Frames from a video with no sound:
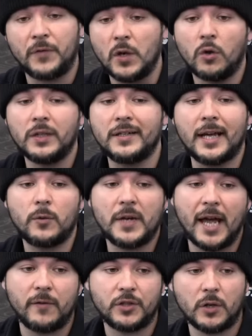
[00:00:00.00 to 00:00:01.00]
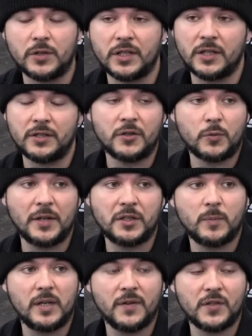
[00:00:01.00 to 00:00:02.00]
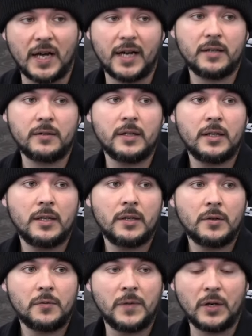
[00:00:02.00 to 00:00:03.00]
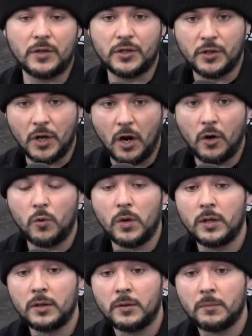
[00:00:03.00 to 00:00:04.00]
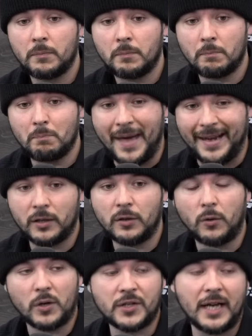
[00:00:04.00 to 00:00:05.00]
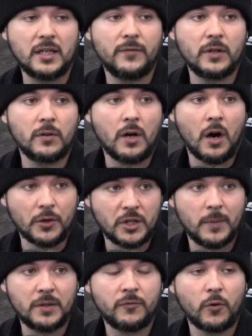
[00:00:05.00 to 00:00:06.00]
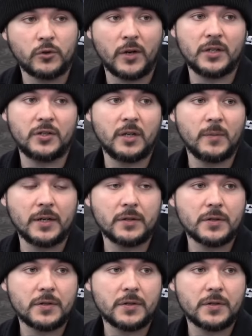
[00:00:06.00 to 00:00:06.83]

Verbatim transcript: the only data we have shows desistance rates to be this high, okay, there is no medical or scientific argument for transitioning minors.